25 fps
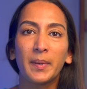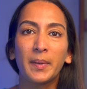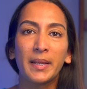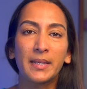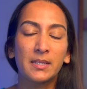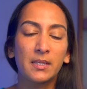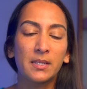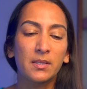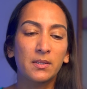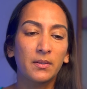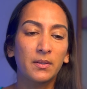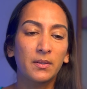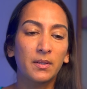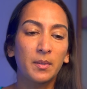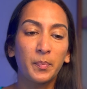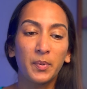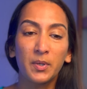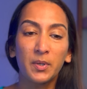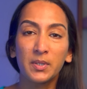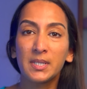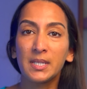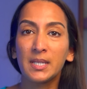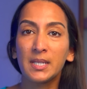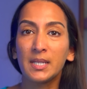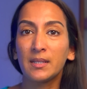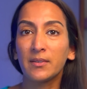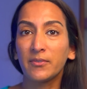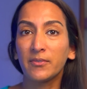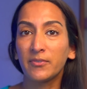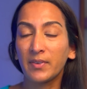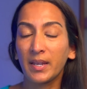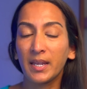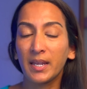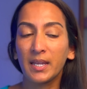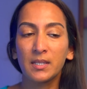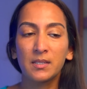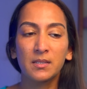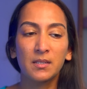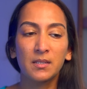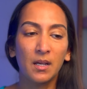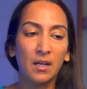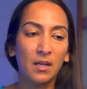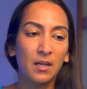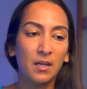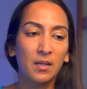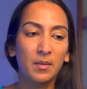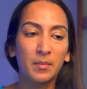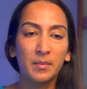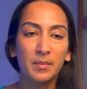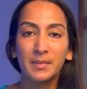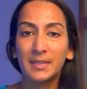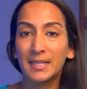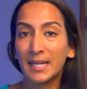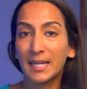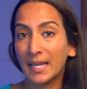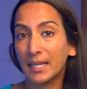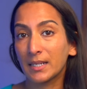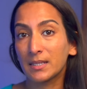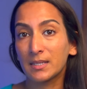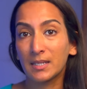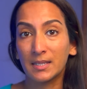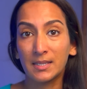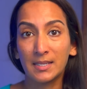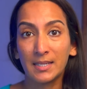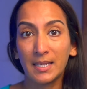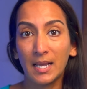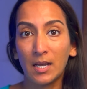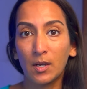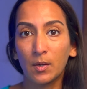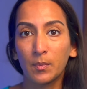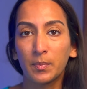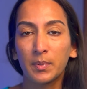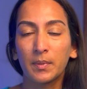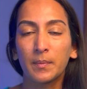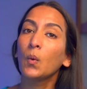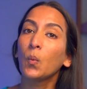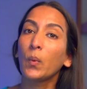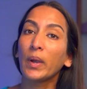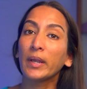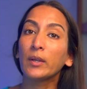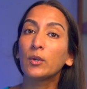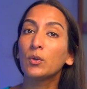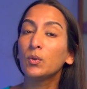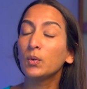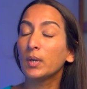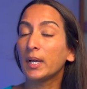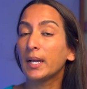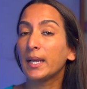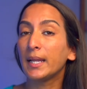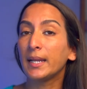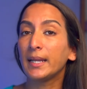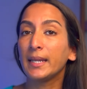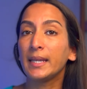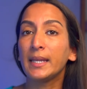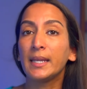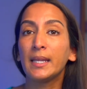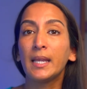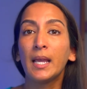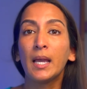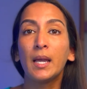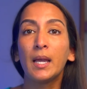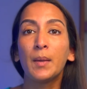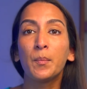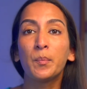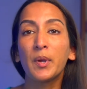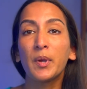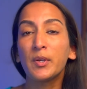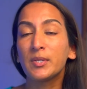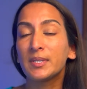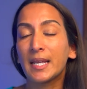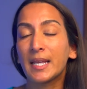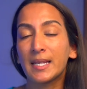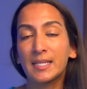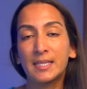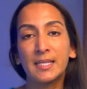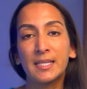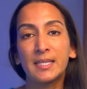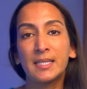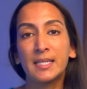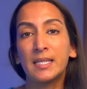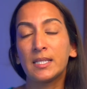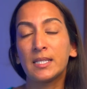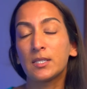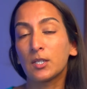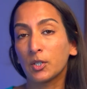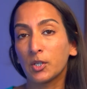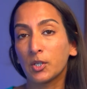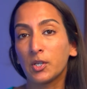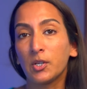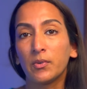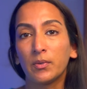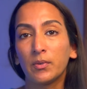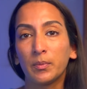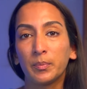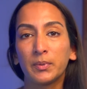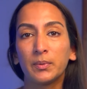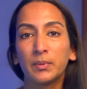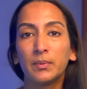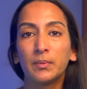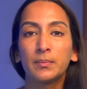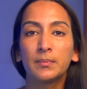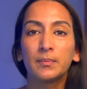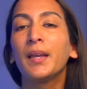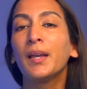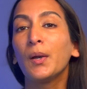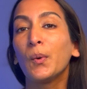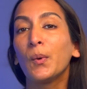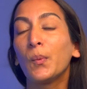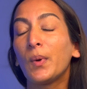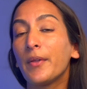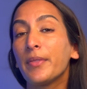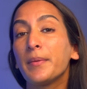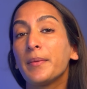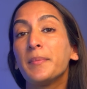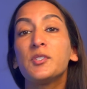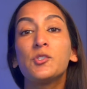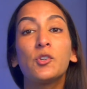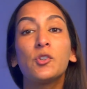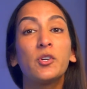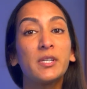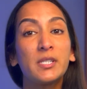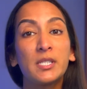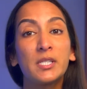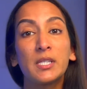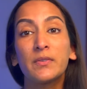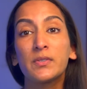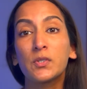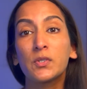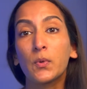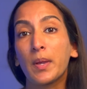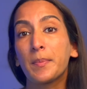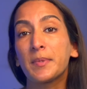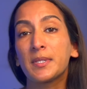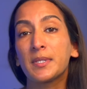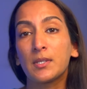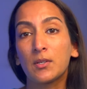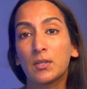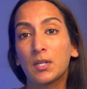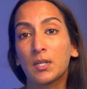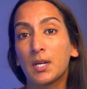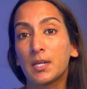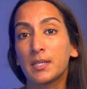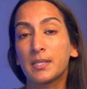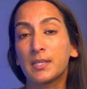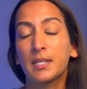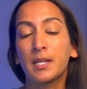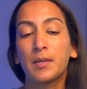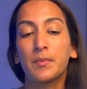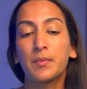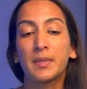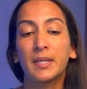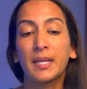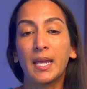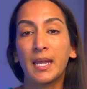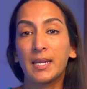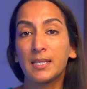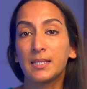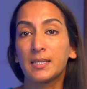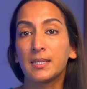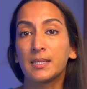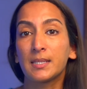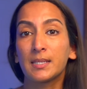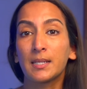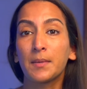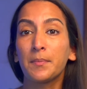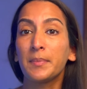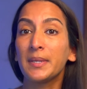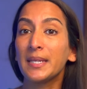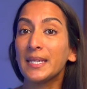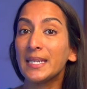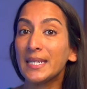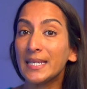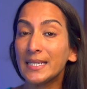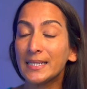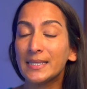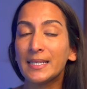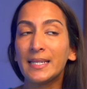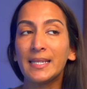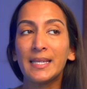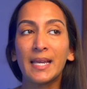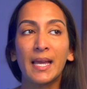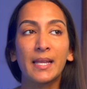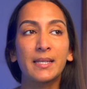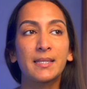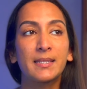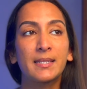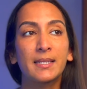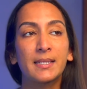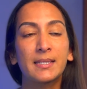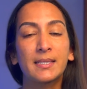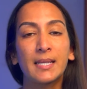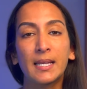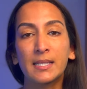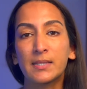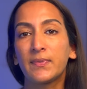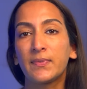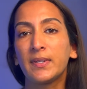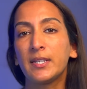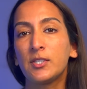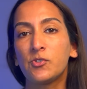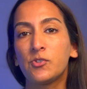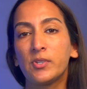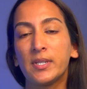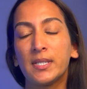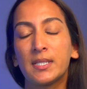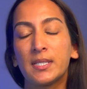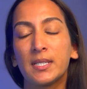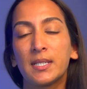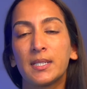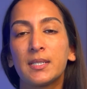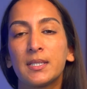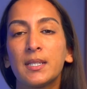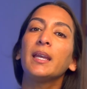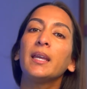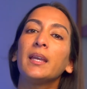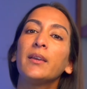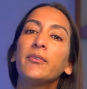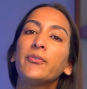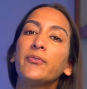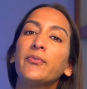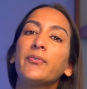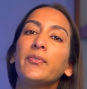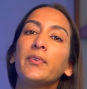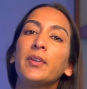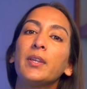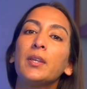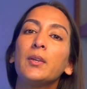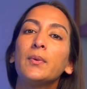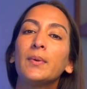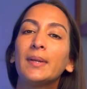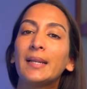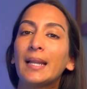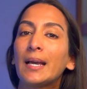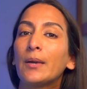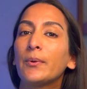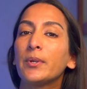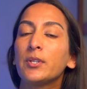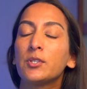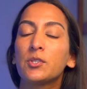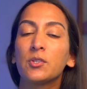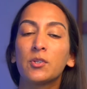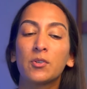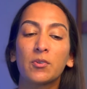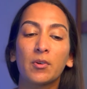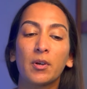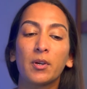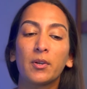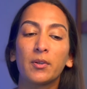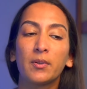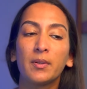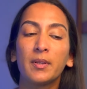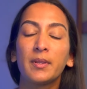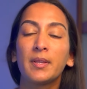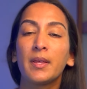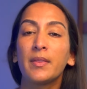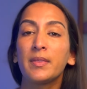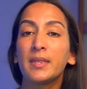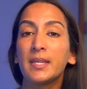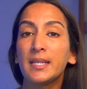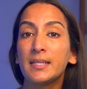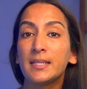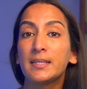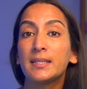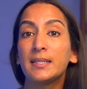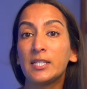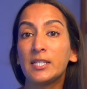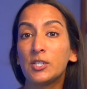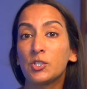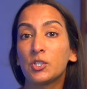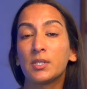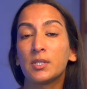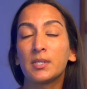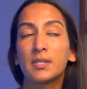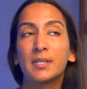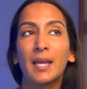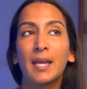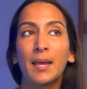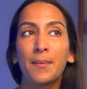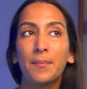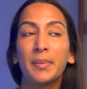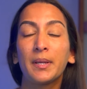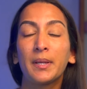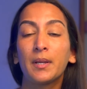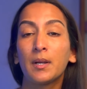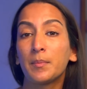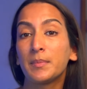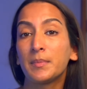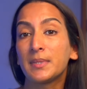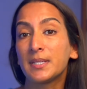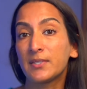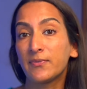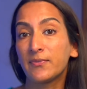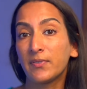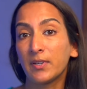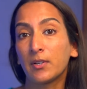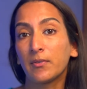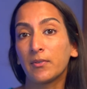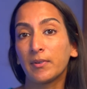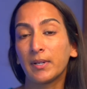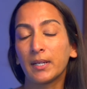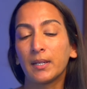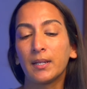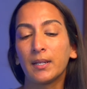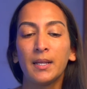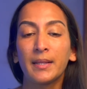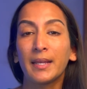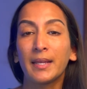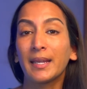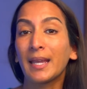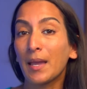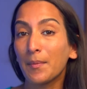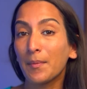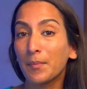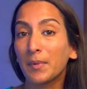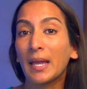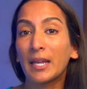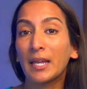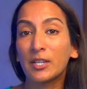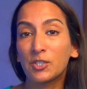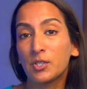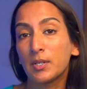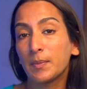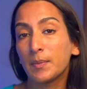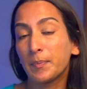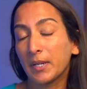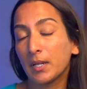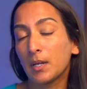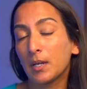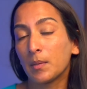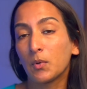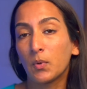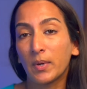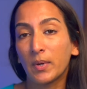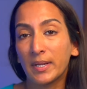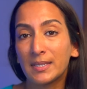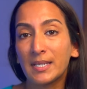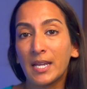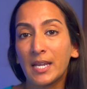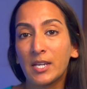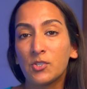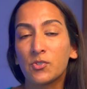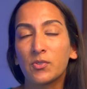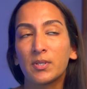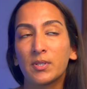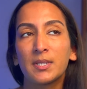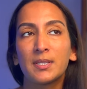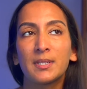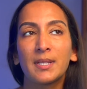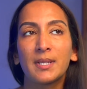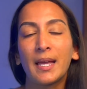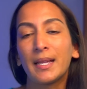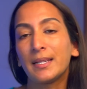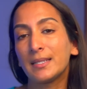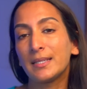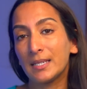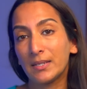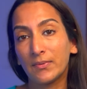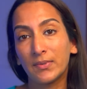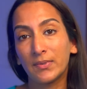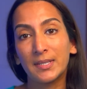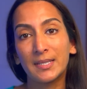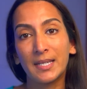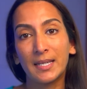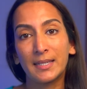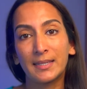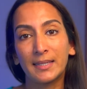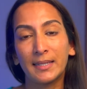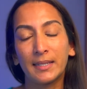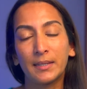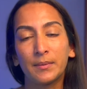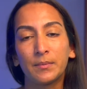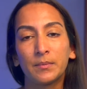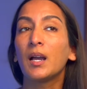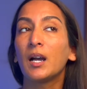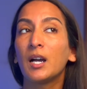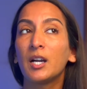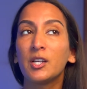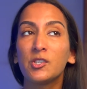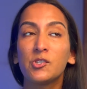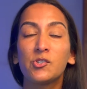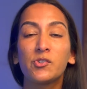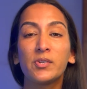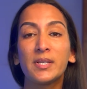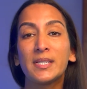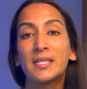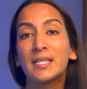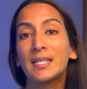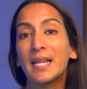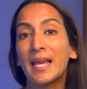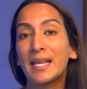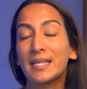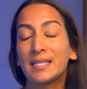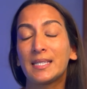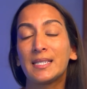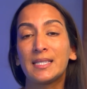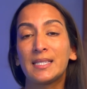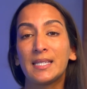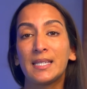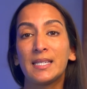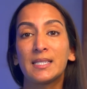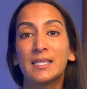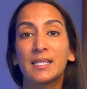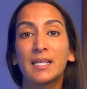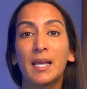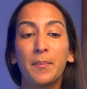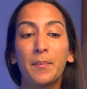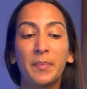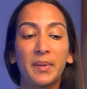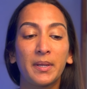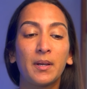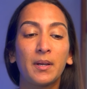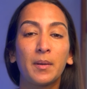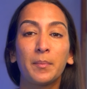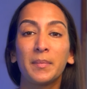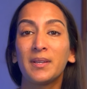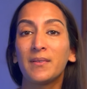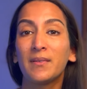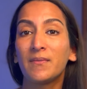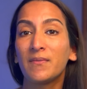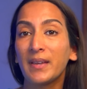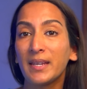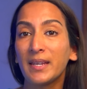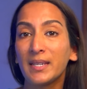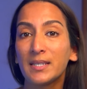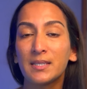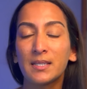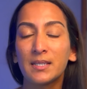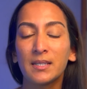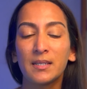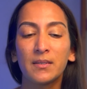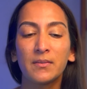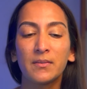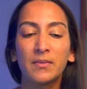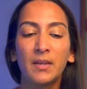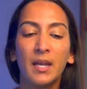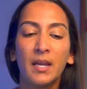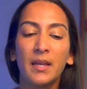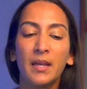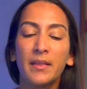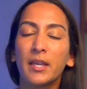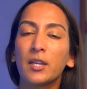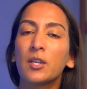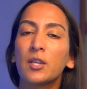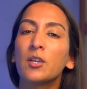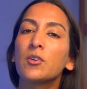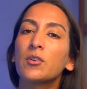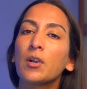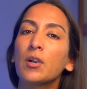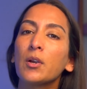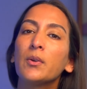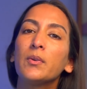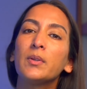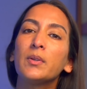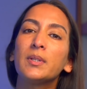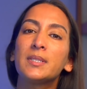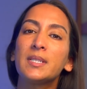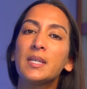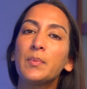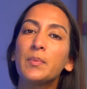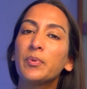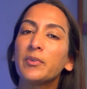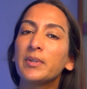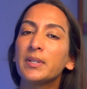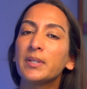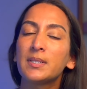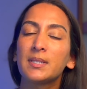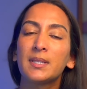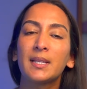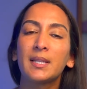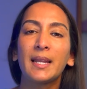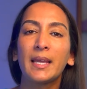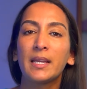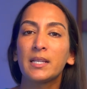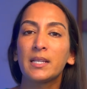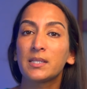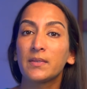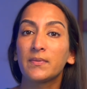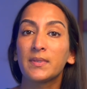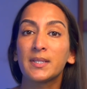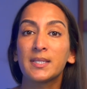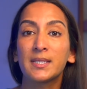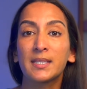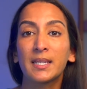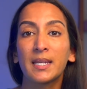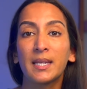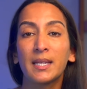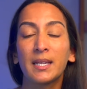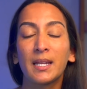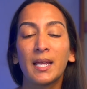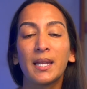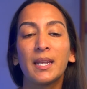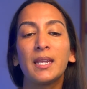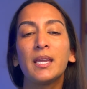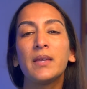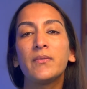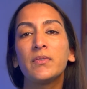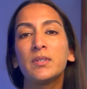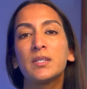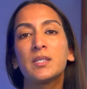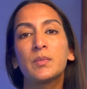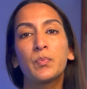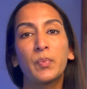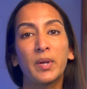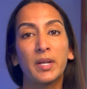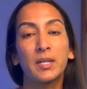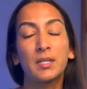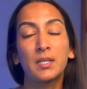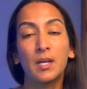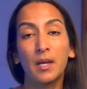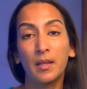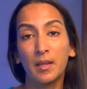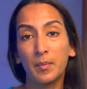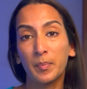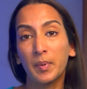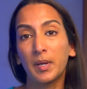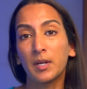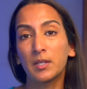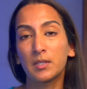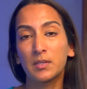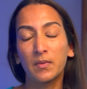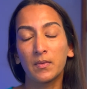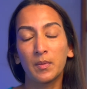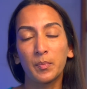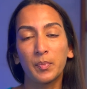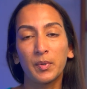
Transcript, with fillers: places of the body, the face, arms, legs and scalp. When caught early, most SCCs are curable. While the majority of squamous cell carcinoma cases can be easily and successfully treated, if you allow it to grow, then these lesions can become disfiguring. They can actually become quite dangerous and even deadly. Untreated SCCs can become invasive, they can grow deeper into the layers of the skin and even spread to other parts of the